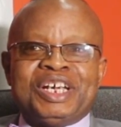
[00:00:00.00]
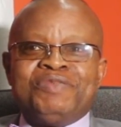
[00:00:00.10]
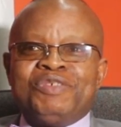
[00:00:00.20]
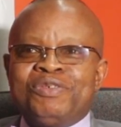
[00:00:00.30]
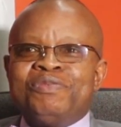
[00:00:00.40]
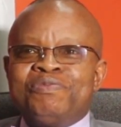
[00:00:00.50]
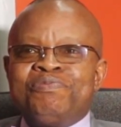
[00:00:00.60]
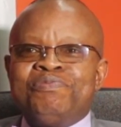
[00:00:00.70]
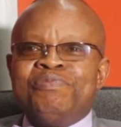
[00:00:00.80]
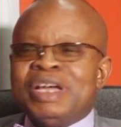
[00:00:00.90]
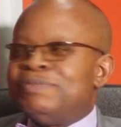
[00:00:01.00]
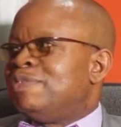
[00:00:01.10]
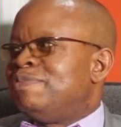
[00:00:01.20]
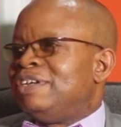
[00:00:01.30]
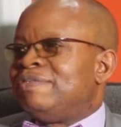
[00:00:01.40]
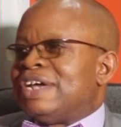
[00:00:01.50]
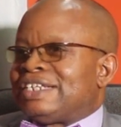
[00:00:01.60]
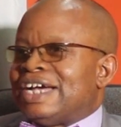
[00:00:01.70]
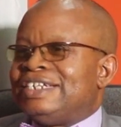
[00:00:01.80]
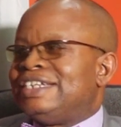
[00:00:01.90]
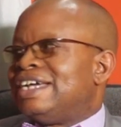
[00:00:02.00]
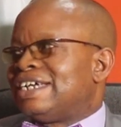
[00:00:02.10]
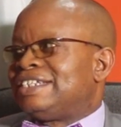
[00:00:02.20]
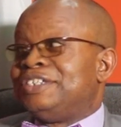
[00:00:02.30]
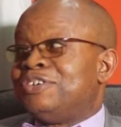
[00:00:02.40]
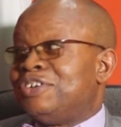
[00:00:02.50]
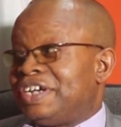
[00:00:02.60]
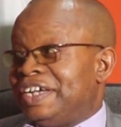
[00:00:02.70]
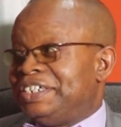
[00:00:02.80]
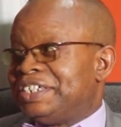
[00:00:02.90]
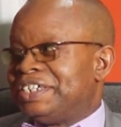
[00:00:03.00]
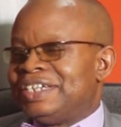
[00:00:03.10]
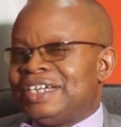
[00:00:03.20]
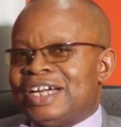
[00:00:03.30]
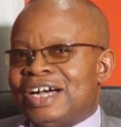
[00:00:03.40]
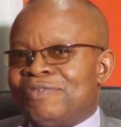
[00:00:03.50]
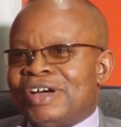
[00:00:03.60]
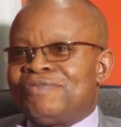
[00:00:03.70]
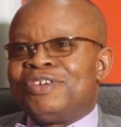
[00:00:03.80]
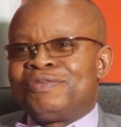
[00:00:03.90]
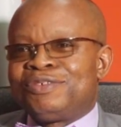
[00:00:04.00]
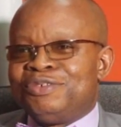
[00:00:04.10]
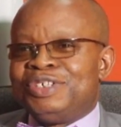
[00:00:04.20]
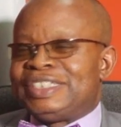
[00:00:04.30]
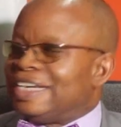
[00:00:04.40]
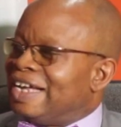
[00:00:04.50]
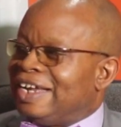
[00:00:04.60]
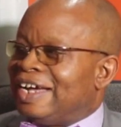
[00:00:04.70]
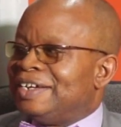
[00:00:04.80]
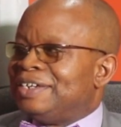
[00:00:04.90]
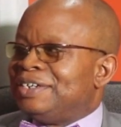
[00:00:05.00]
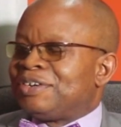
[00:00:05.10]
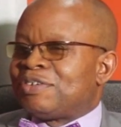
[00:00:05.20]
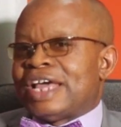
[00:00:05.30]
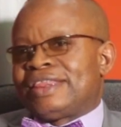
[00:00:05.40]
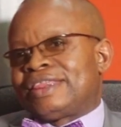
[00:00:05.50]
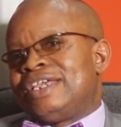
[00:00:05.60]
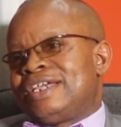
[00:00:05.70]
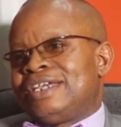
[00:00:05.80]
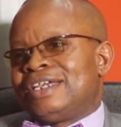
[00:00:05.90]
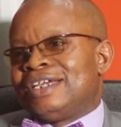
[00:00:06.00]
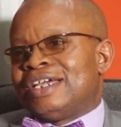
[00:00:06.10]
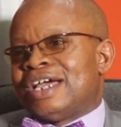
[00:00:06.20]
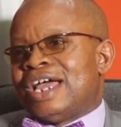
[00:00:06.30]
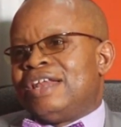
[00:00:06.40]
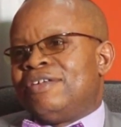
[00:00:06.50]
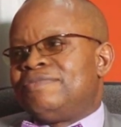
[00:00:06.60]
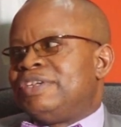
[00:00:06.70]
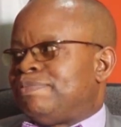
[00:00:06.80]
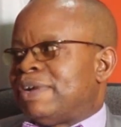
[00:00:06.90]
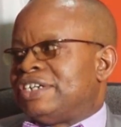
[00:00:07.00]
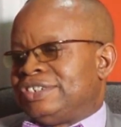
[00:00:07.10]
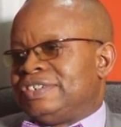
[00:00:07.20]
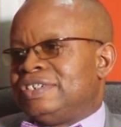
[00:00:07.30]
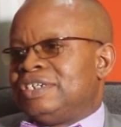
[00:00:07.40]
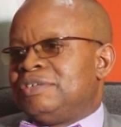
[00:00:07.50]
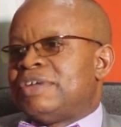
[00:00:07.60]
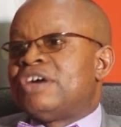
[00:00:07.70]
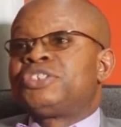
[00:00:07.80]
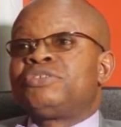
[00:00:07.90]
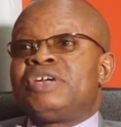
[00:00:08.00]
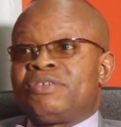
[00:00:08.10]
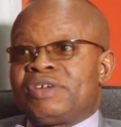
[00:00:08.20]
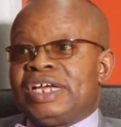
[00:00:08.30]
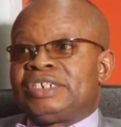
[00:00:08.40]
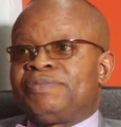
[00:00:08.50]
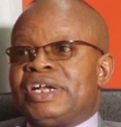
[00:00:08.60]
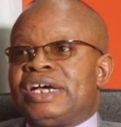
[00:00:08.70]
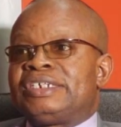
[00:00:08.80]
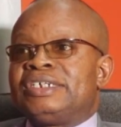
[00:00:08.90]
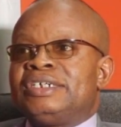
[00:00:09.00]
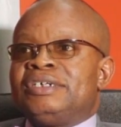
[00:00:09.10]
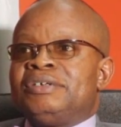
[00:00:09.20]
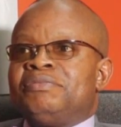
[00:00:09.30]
uh, even though many people believe that I did that at a young age, mm-hmm. I would have loved to do it earlier. Because I think I love the passion. But I also recognize the fact that